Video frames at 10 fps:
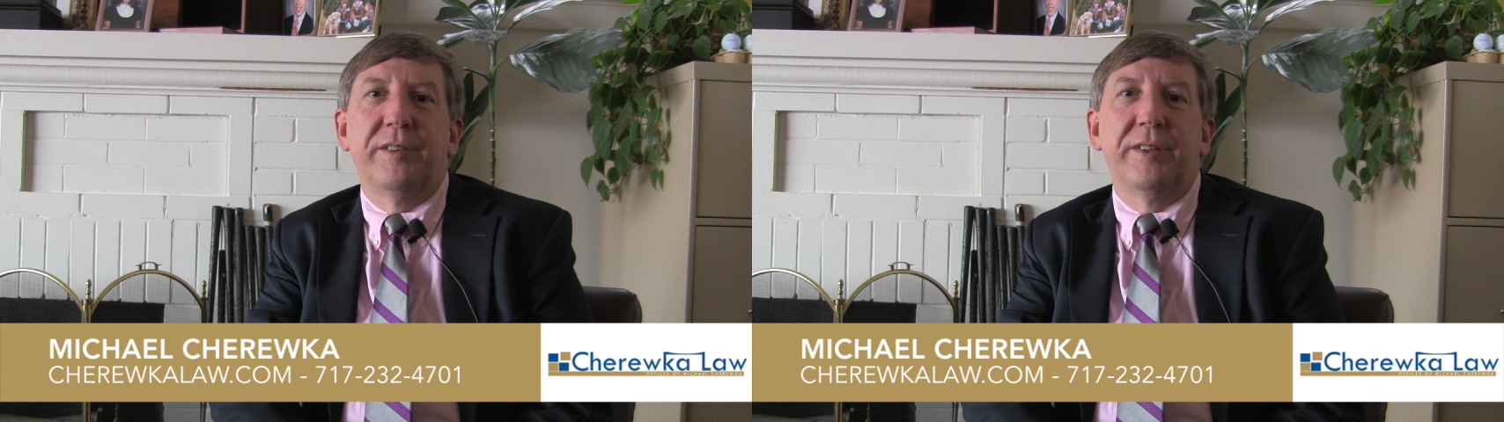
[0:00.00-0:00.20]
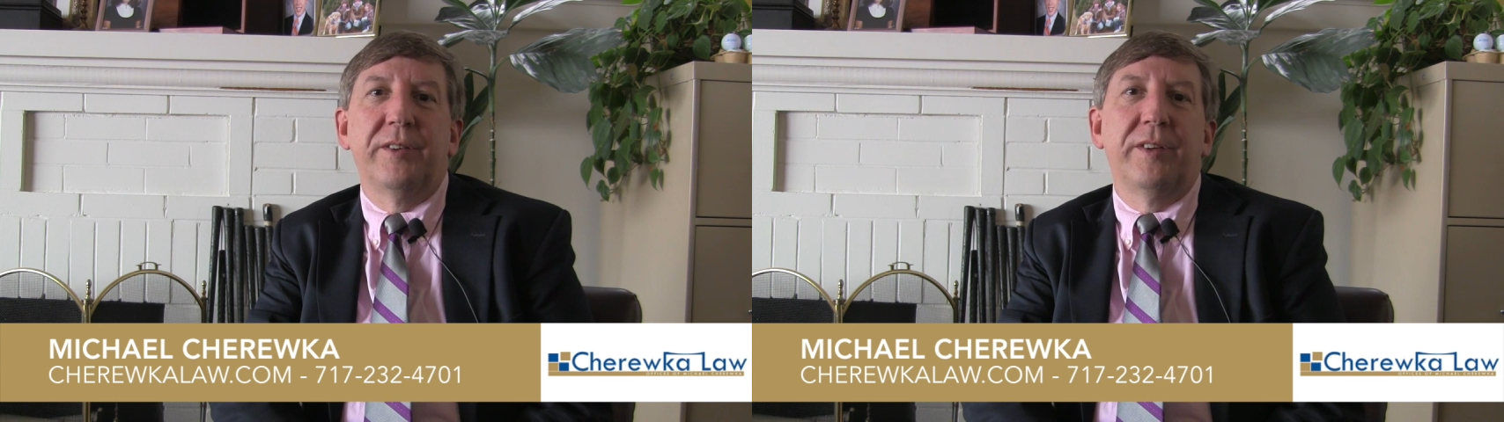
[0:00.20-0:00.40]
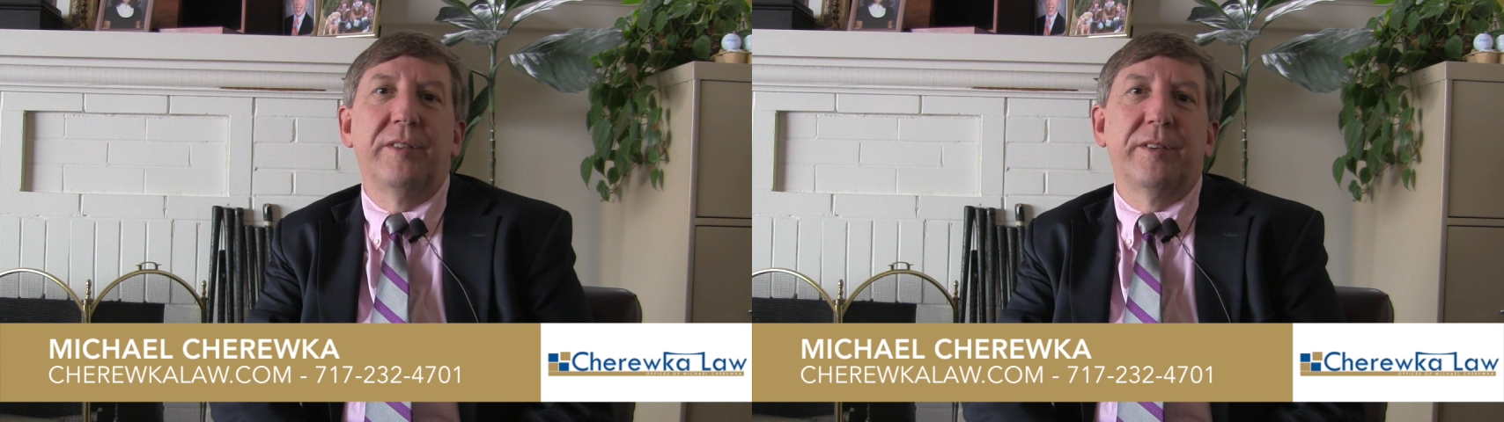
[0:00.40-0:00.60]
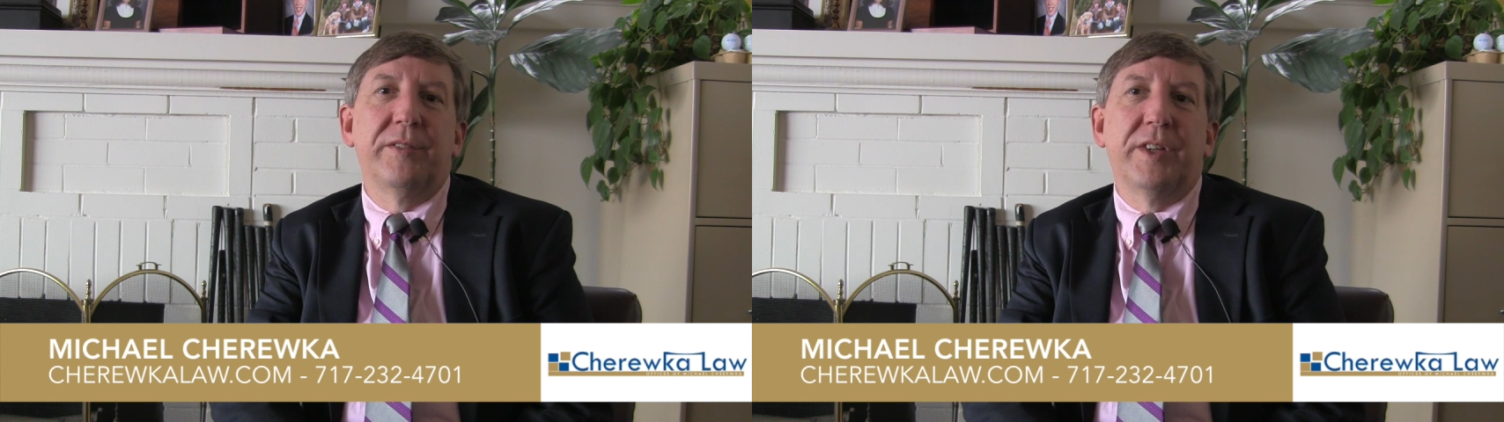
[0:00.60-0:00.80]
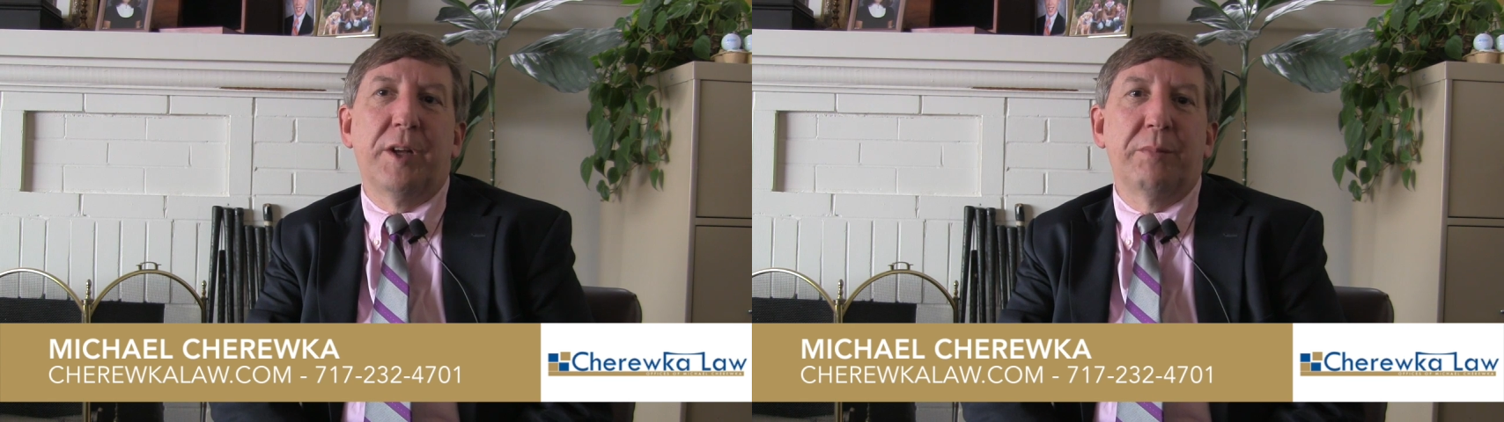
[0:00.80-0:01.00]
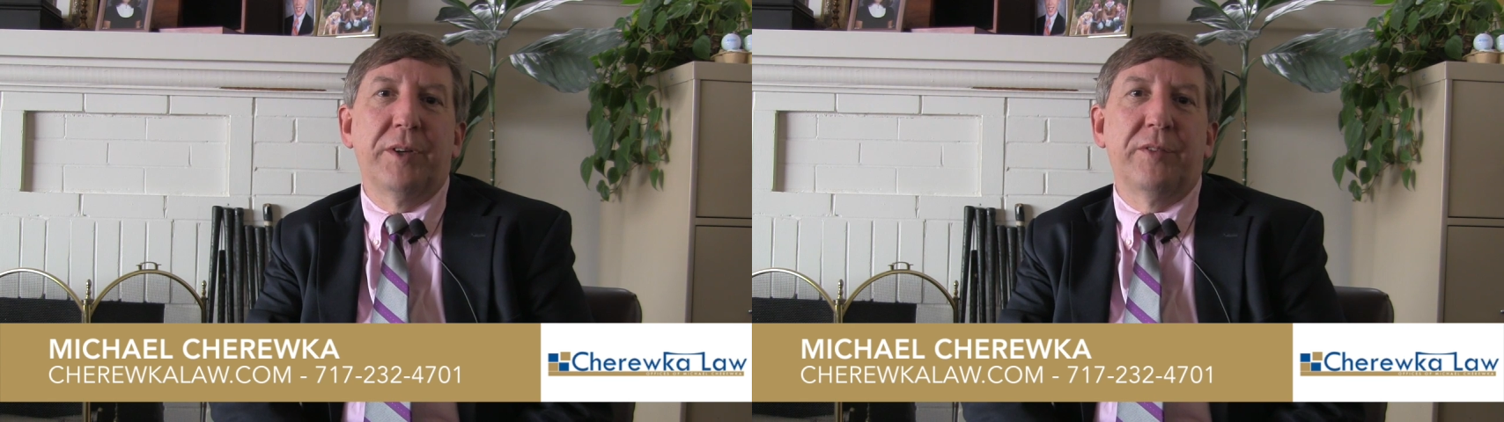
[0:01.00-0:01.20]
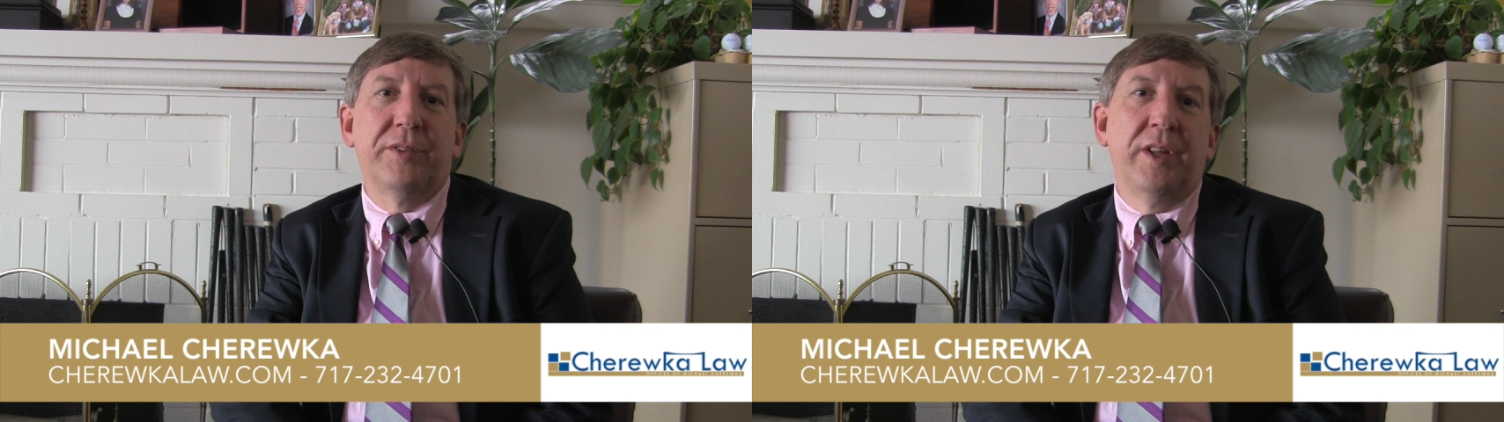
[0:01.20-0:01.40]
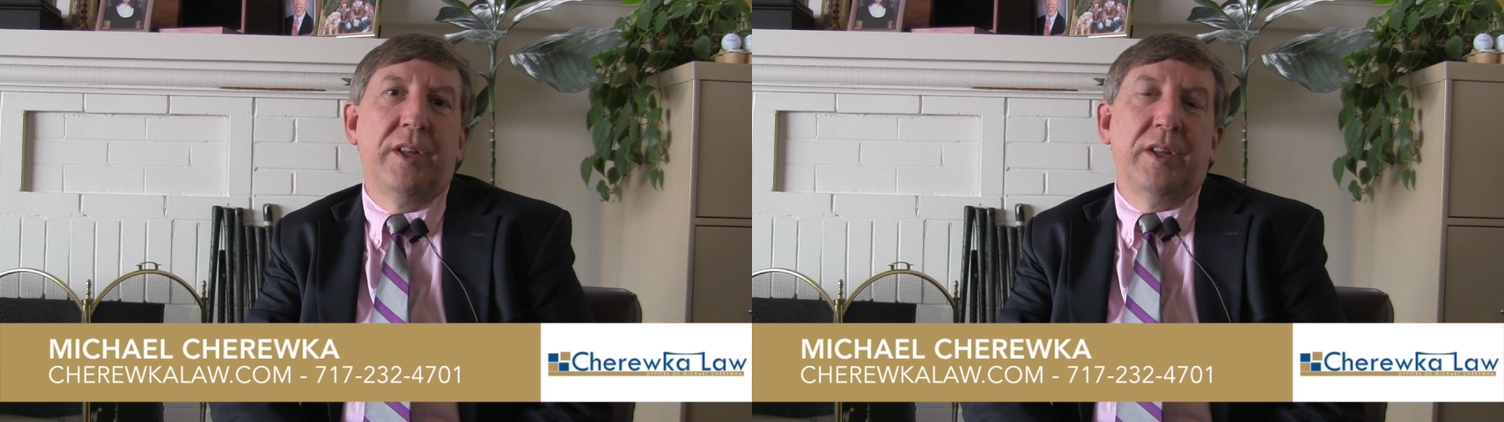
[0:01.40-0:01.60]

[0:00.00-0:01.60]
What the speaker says: series of topics,